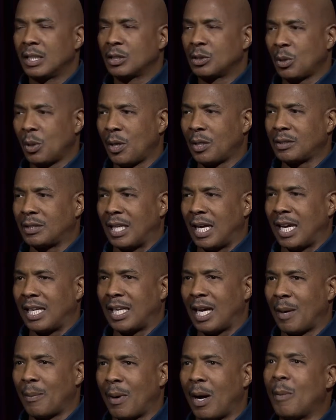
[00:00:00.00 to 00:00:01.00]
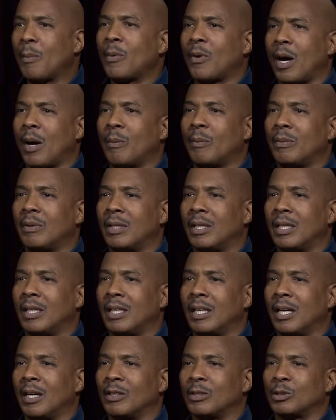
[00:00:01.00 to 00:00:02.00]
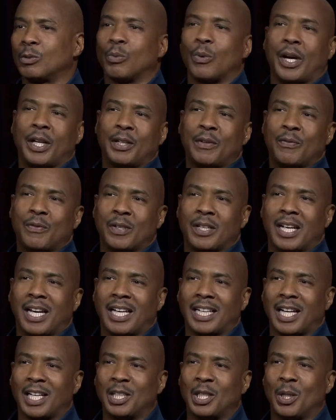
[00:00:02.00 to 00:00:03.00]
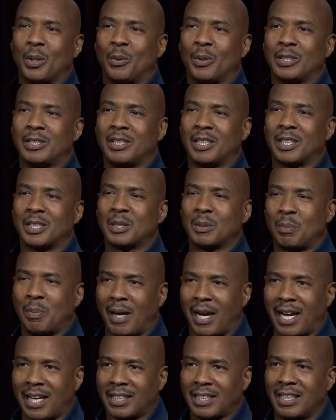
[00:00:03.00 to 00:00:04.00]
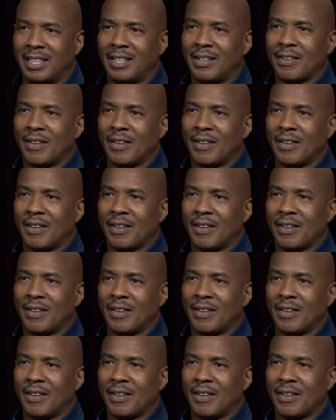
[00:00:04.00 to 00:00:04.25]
Towards that, I'm, I'm, I'm uh, I was ready for that. I know what to expect.